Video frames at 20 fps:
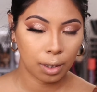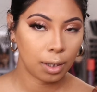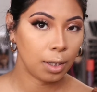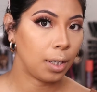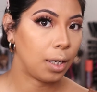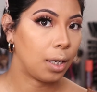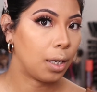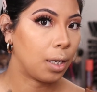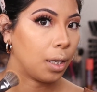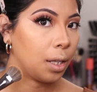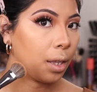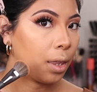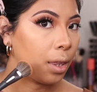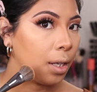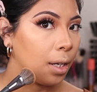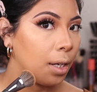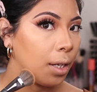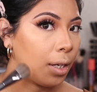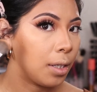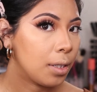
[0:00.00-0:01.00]
Like,
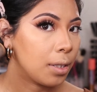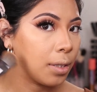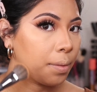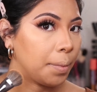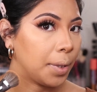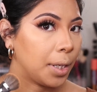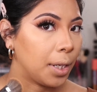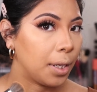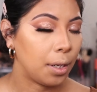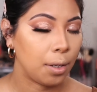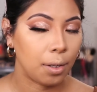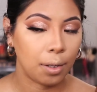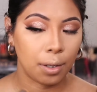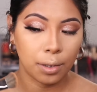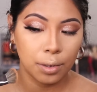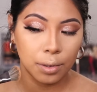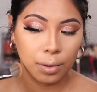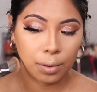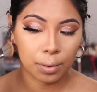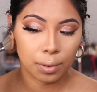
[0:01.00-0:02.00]
that is my
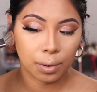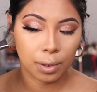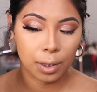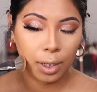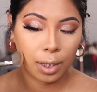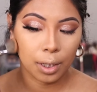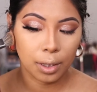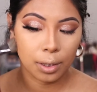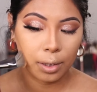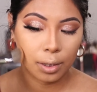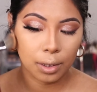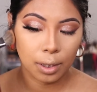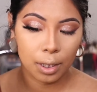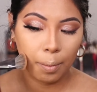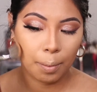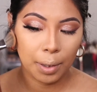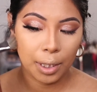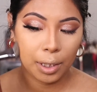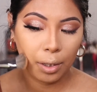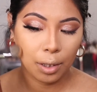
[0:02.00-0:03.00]
contour, and
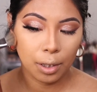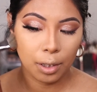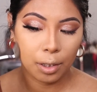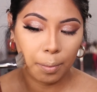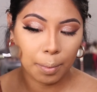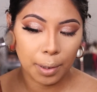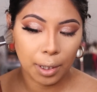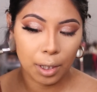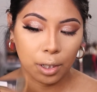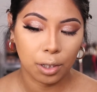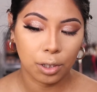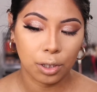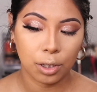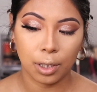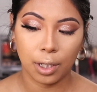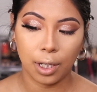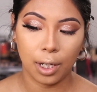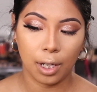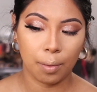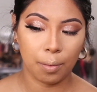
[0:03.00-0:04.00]
it might look a little bit harsh
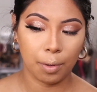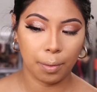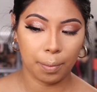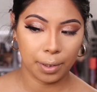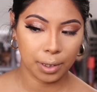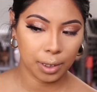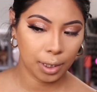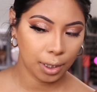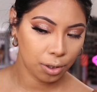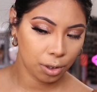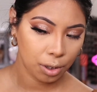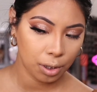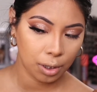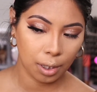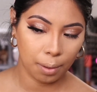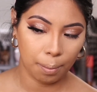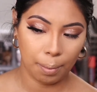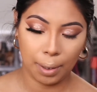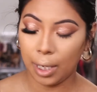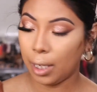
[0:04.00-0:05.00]
on camera, but it's actually
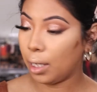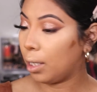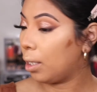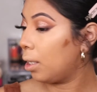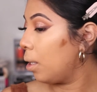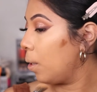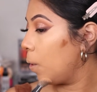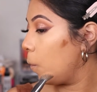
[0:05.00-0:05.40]
not bad.